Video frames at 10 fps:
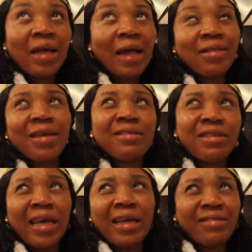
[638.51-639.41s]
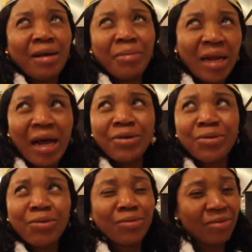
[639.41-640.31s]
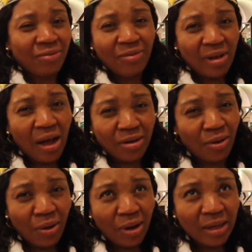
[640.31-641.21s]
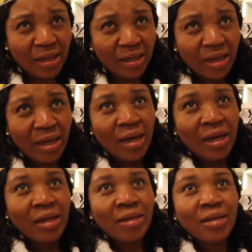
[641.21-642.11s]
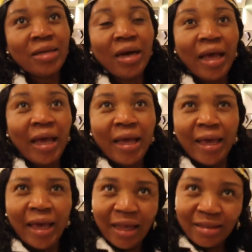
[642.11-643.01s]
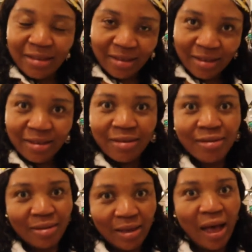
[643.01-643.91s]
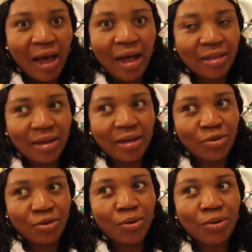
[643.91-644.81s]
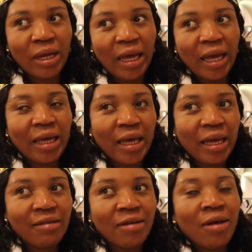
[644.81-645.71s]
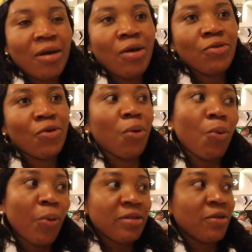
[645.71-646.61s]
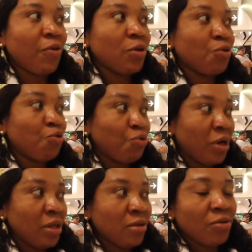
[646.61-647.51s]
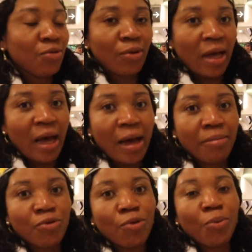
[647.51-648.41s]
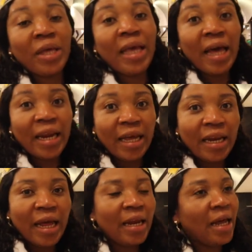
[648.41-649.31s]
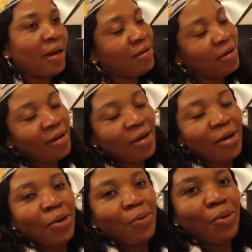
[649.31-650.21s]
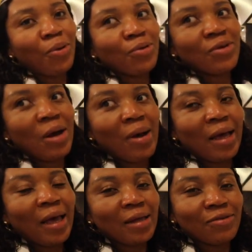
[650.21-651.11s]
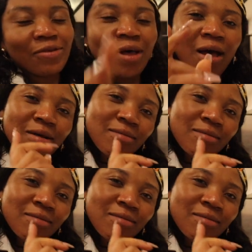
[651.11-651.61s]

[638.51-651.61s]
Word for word: I think it's A terminal, I don't know how they call it. The A gates, yeah, I think so, the A gates. So we're waiting for the train to come, so we get in and then we go to our gate. So,